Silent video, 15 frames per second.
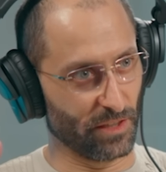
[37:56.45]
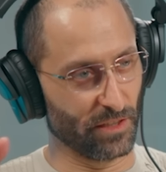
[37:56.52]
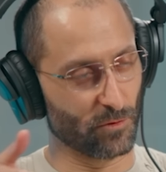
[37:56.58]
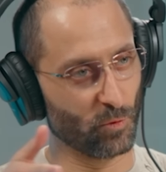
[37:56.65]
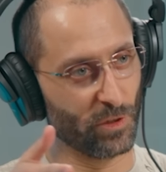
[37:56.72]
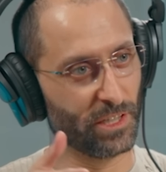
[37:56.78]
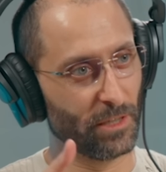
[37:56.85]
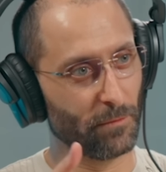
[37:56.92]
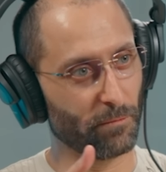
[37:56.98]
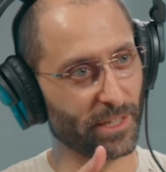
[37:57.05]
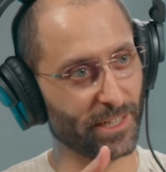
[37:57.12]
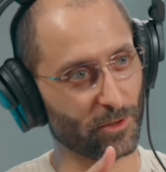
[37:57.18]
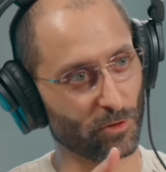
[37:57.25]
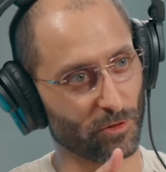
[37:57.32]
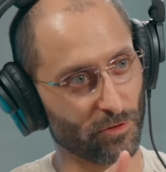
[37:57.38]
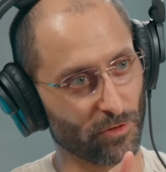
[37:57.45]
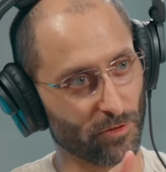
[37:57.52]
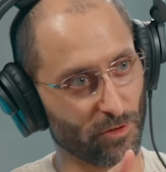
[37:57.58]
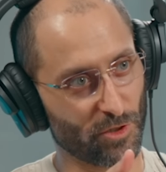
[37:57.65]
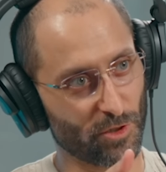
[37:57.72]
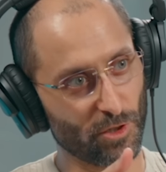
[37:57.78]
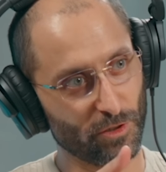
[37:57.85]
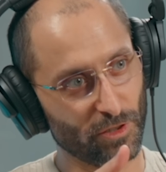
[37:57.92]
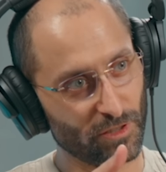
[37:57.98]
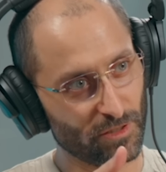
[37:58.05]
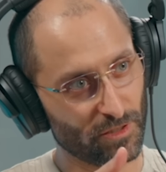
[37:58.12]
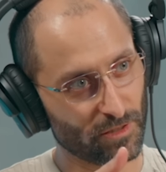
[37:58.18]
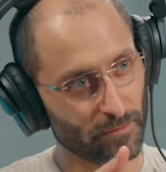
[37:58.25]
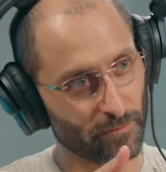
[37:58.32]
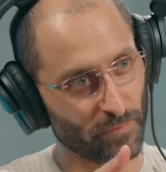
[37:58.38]
There's one impact on
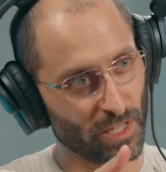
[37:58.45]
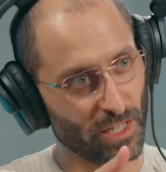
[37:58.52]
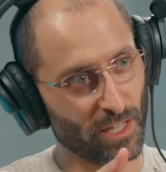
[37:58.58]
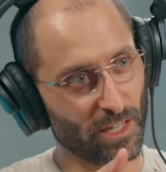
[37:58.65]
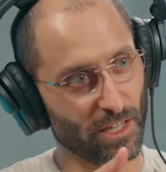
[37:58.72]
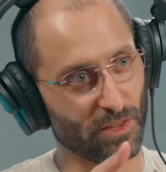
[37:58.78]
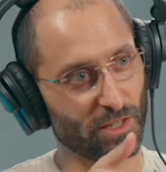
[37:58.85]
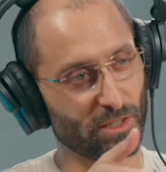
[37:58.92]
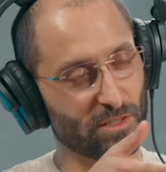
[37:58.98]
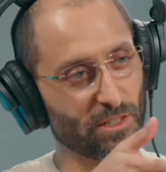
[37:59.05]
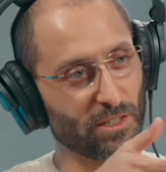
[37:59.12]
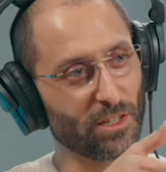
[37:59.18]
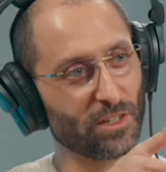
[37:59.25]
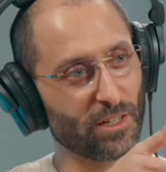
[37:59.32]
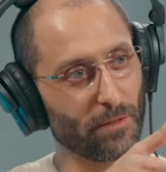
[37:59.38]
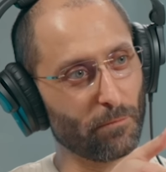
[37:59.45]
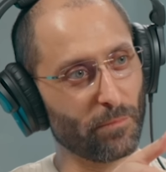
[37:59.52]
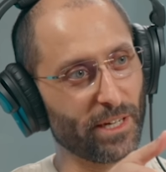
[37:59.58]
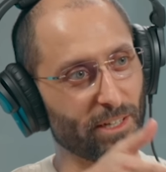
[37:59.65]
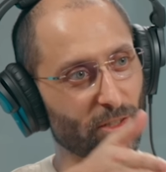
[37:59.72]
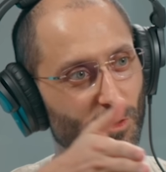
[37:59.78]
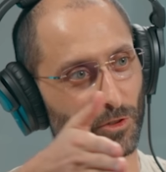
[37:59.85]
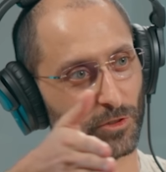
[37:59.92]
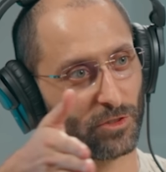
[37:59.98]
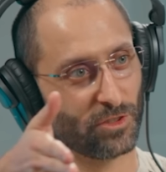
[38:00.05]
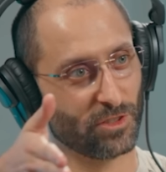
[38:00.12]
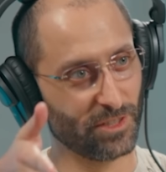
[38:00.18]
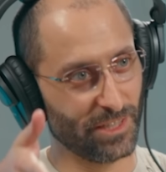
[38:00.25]
students, and there's another impact on